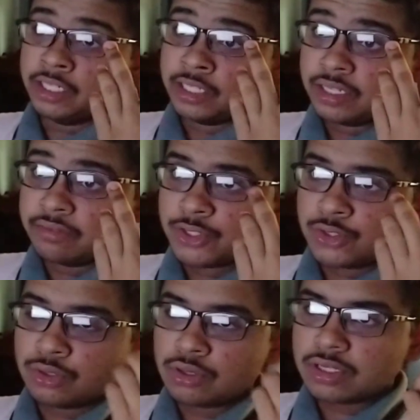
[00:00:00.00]

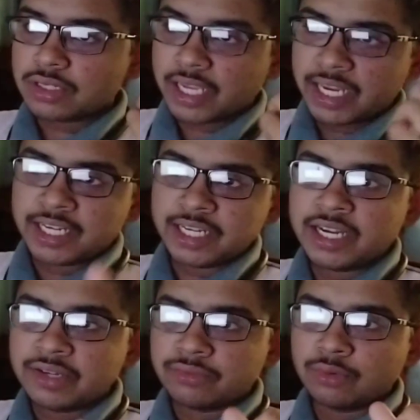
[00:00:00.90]
individual
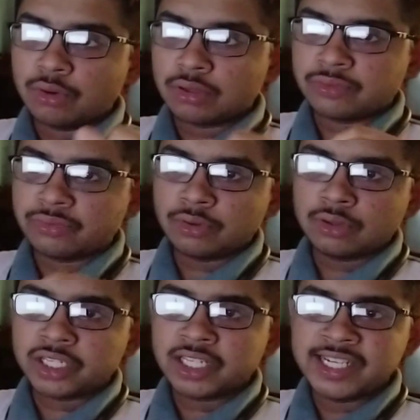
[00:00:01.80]
candidate or
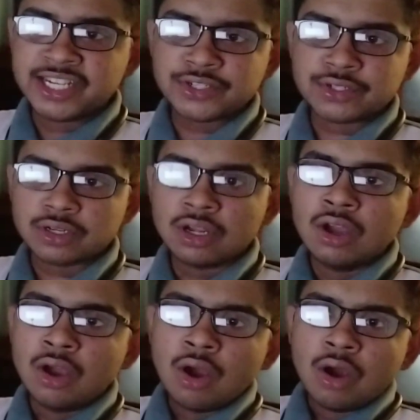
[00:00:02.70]
for a list
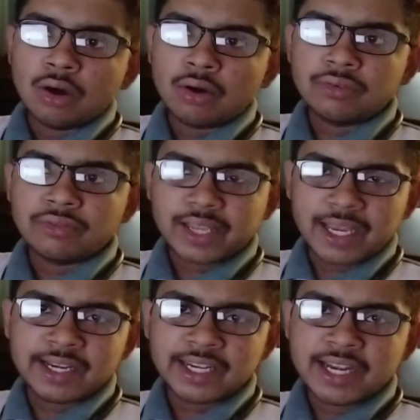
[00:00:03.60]
of
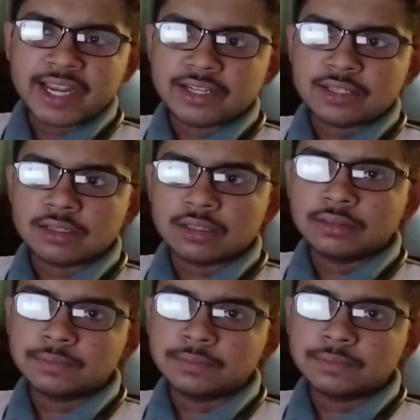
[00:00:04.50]
candidates